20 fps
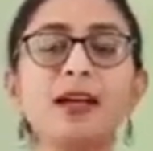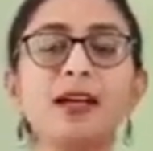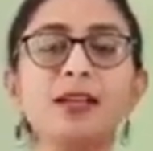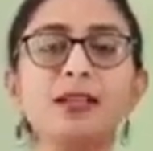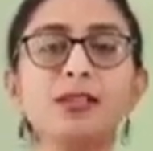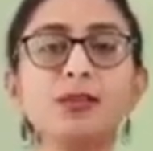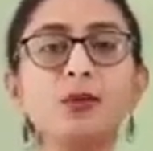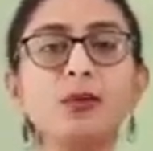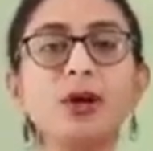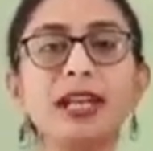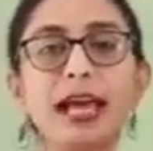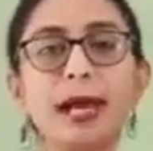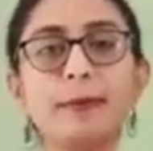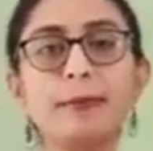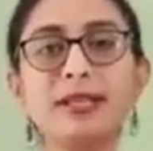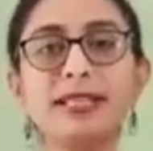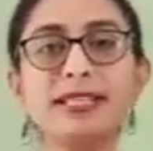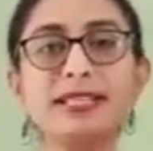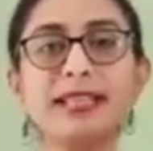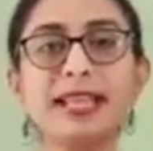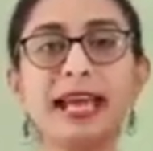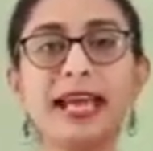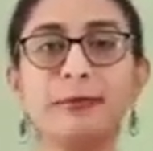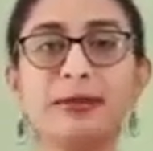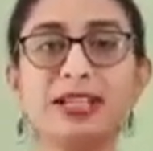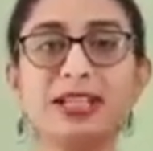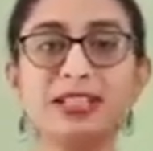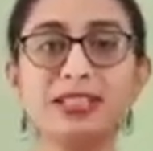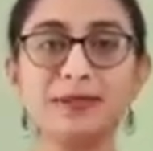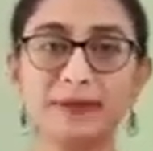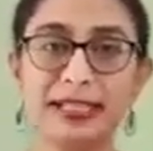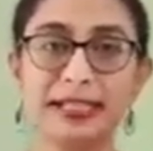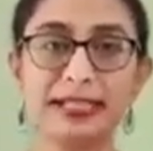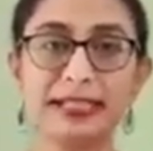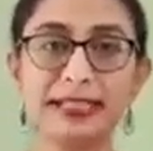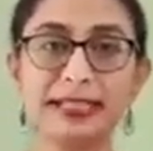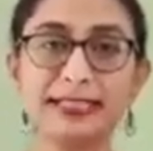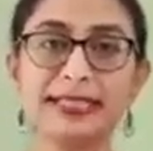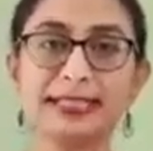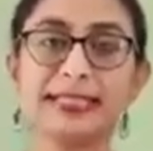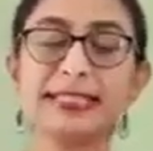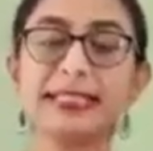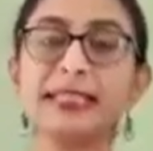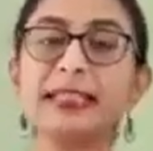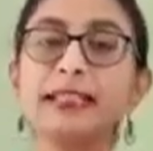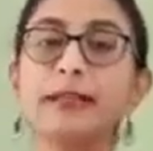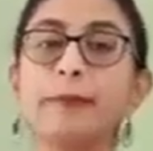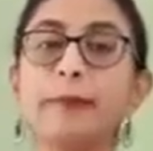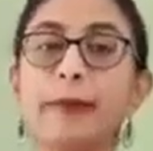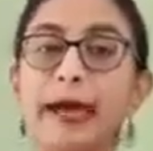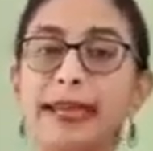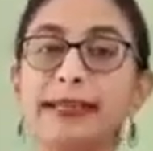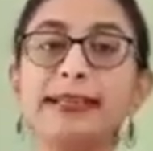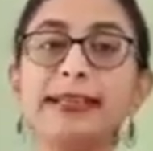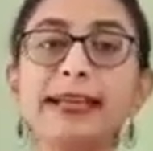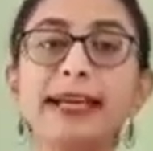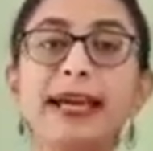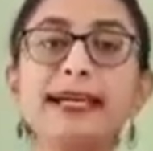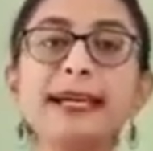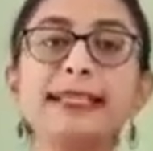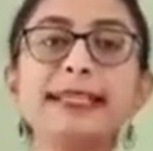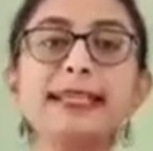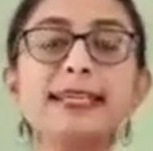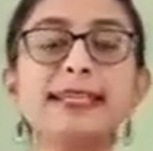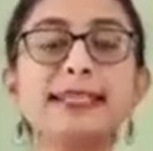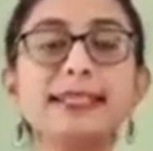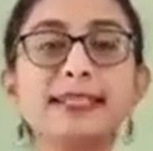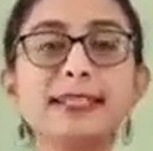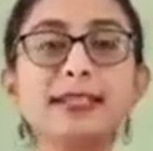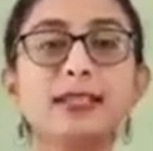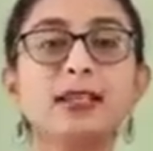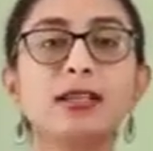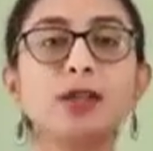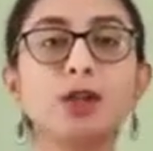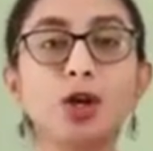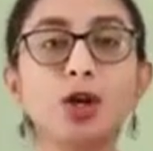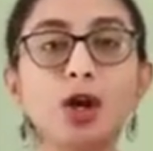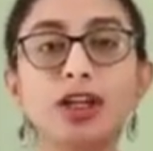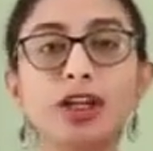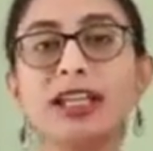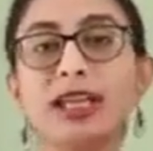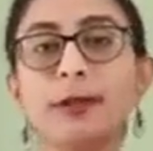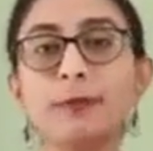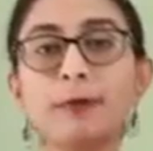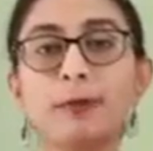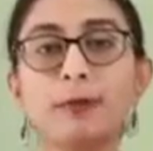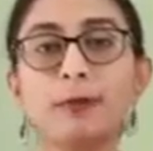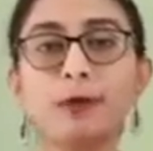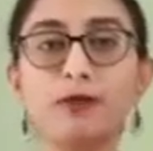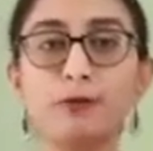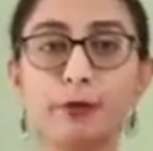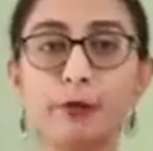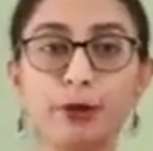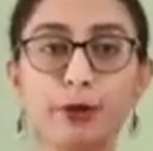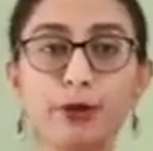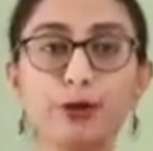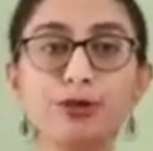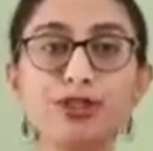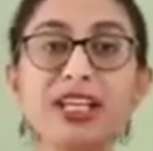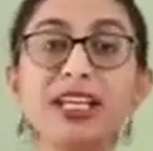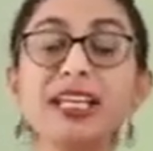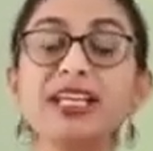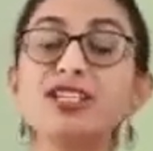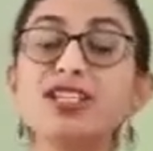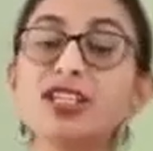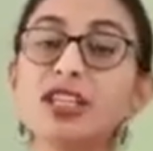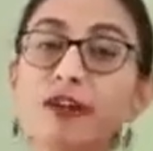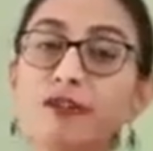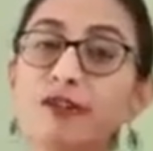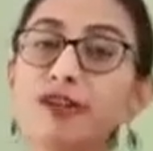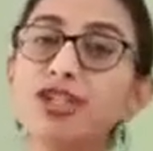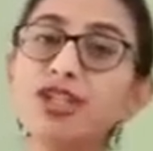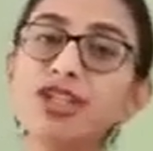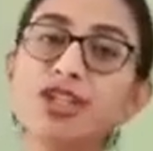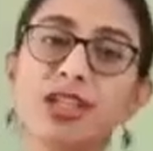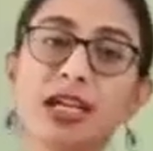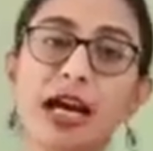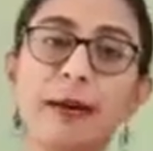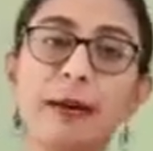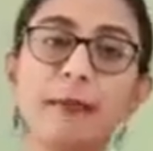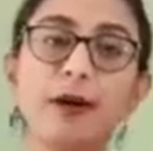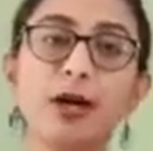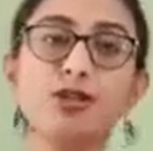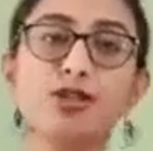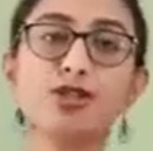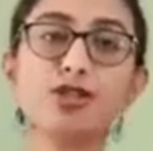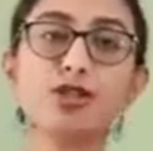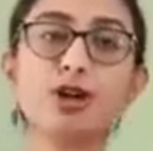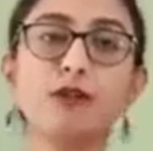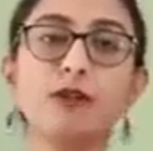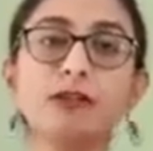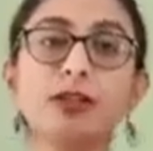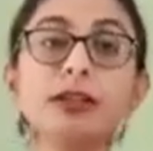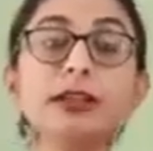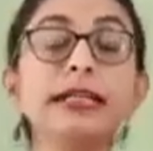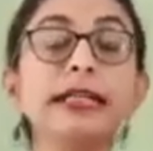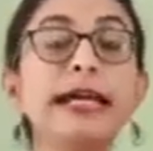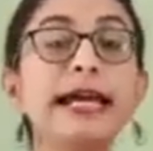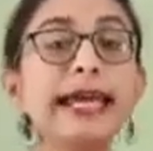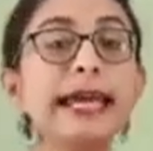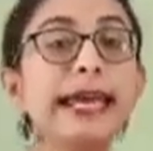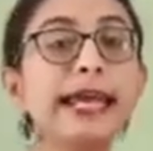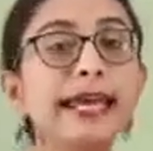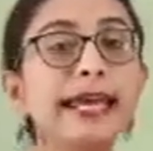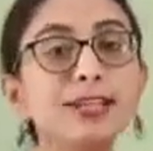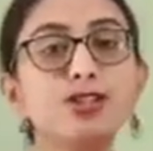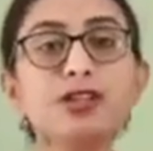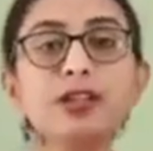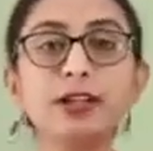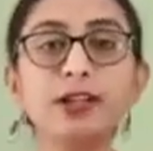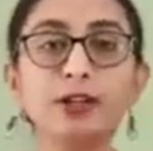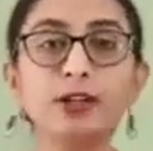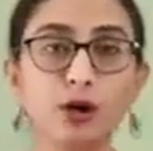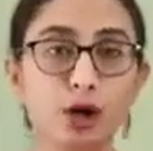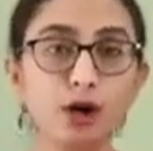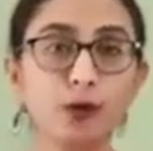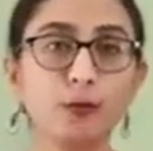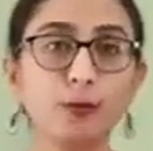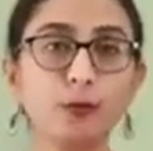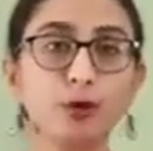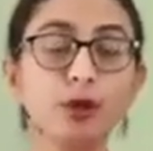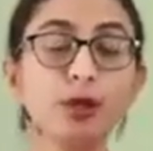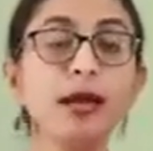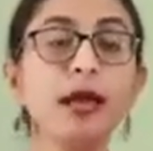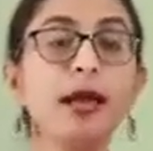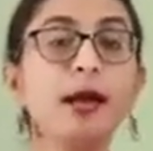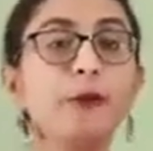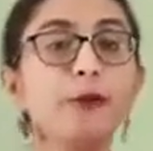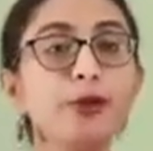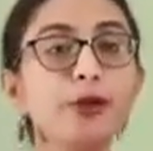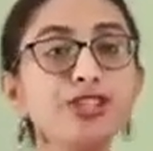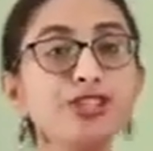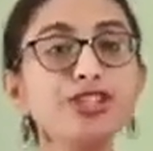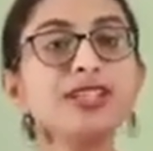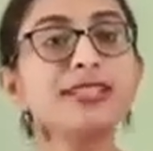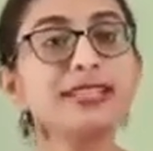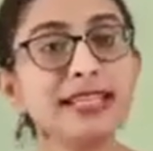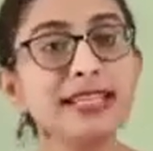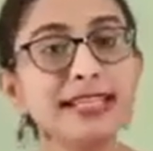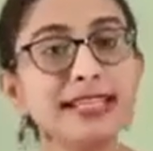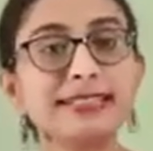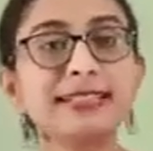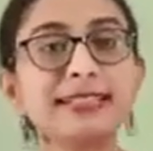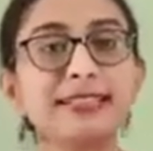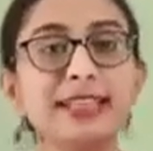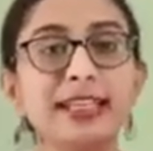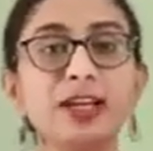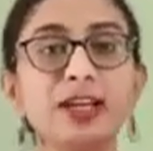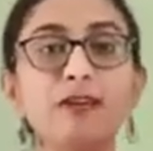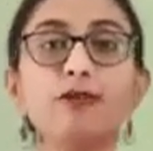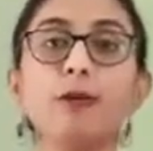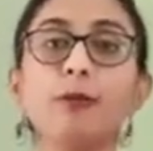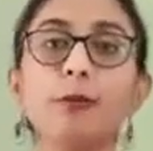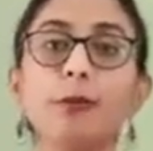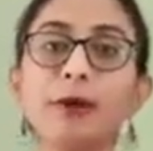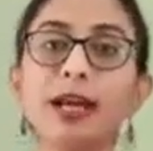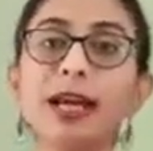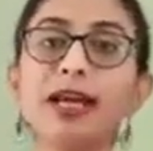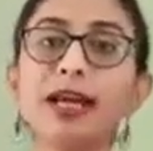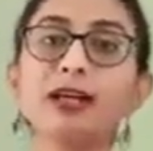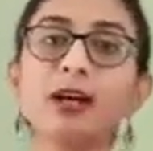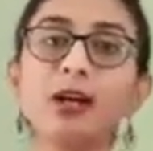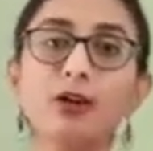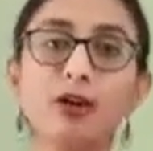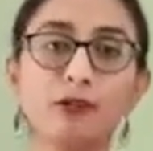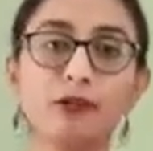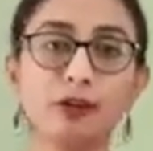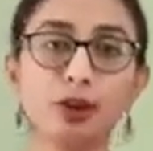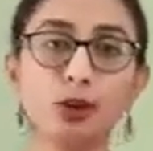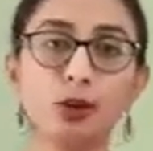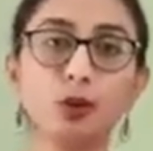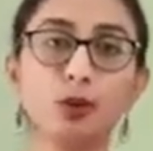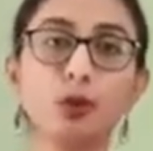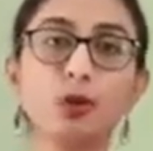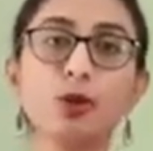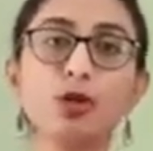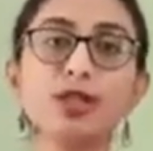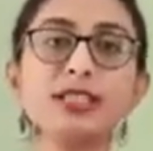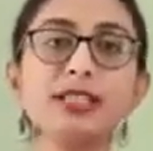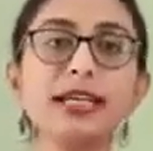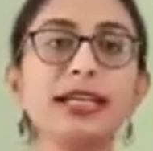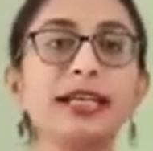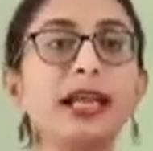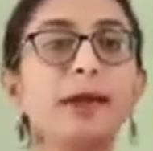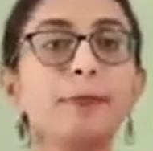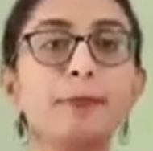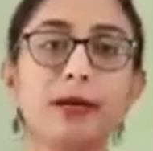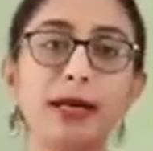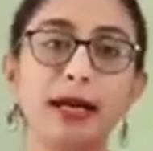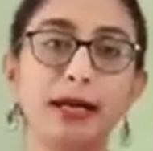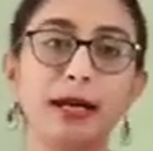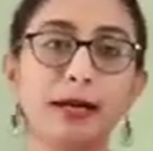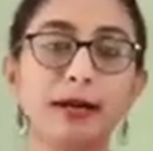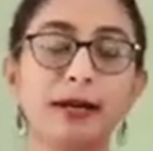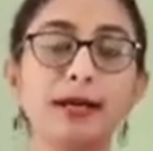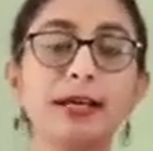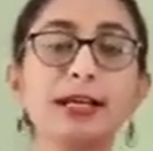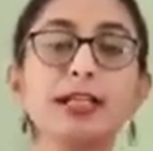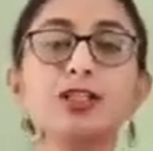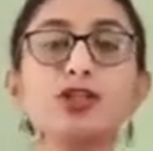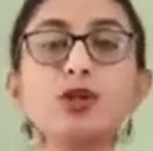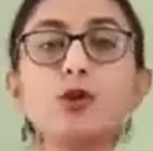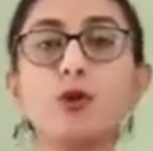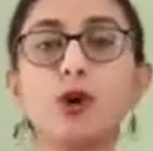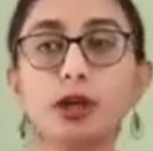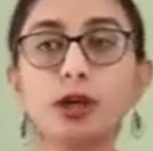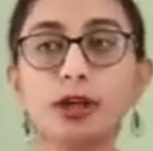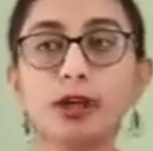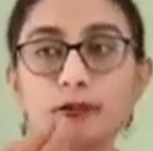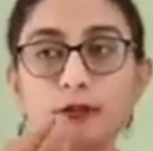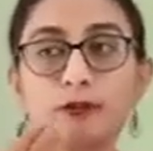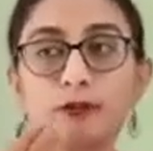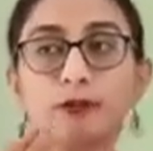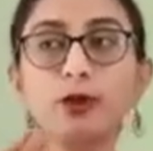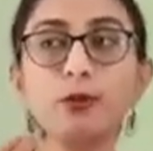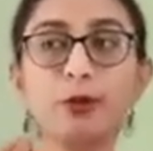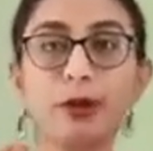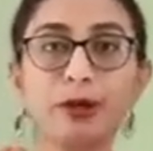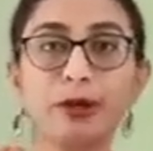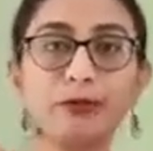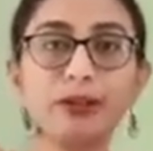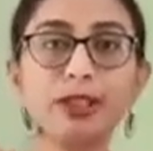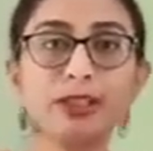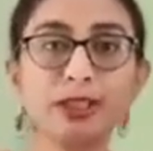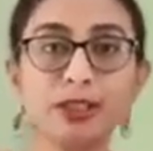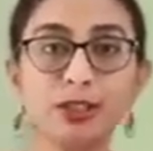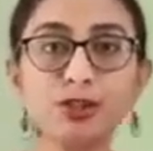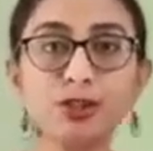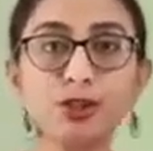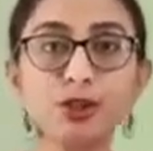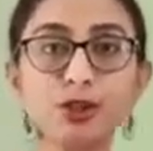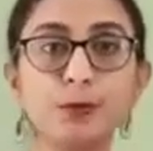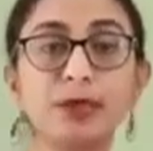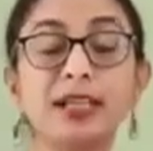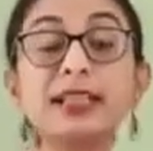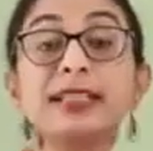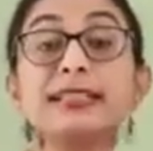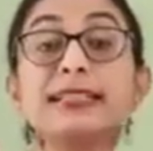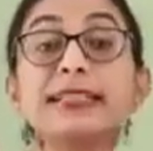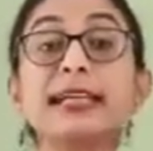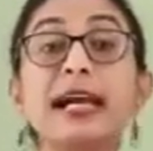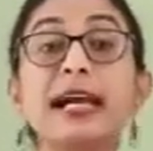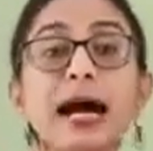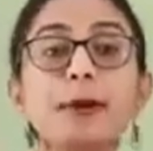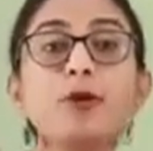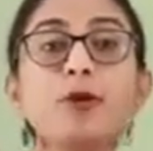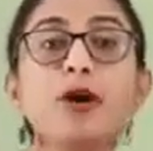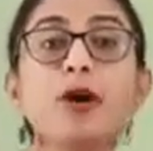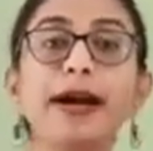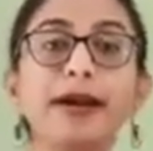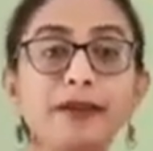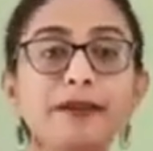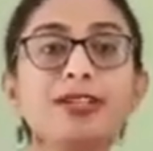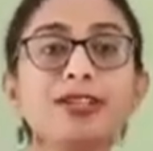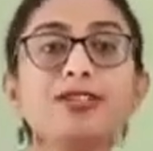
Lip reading: So what happens in diabetes mellitus is the pancreas is not capable of producing sufficient amounts of the insulin hormone which is necessary for breakdown of the glucose in our blood. So whatever food which we consume, that is the carbohydrates